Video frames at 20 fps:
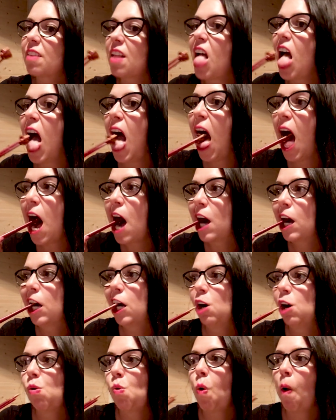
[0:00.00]
The Korean
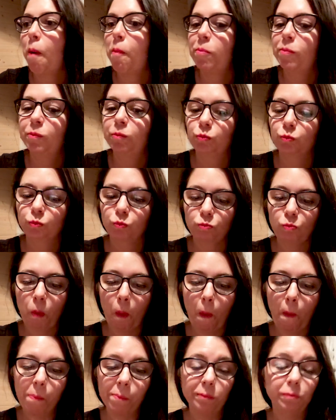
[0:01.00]
sticky tofu
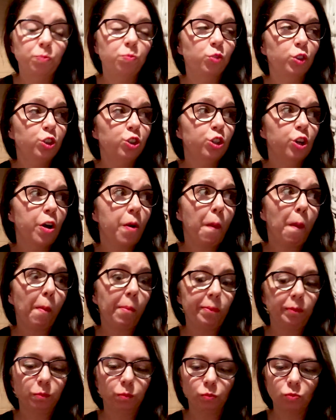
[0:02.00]
bites was great to
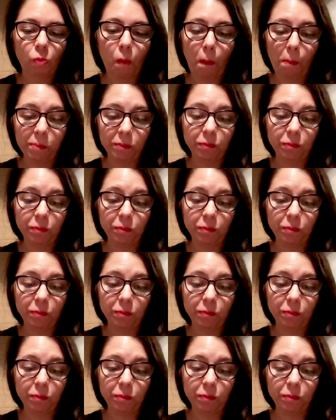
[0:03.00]
start the meal,